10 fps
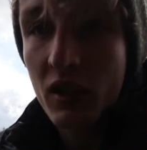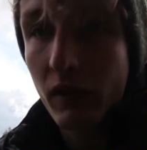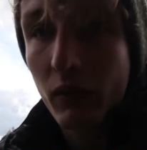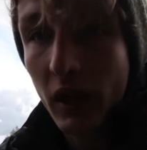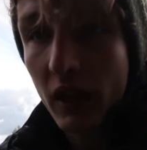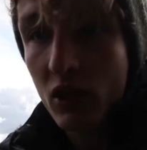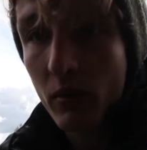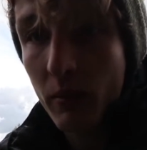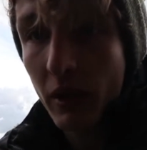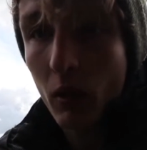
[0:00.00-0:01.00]
see if we can get in some
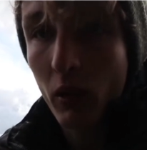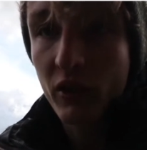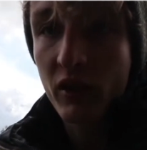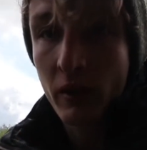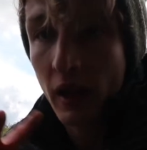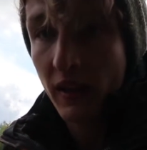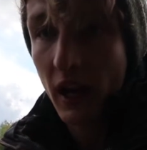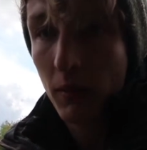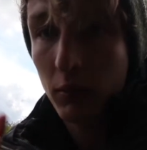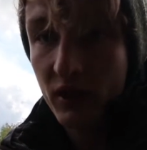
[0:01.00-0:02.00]
of the bigger ones, get the
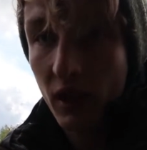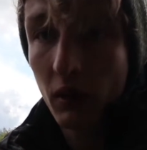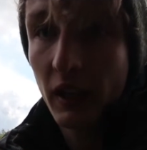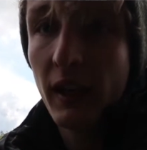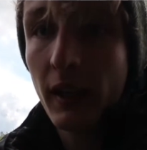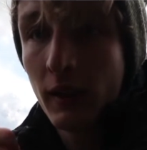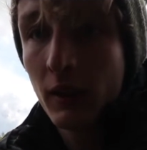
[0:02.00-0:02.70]
carp rods out there.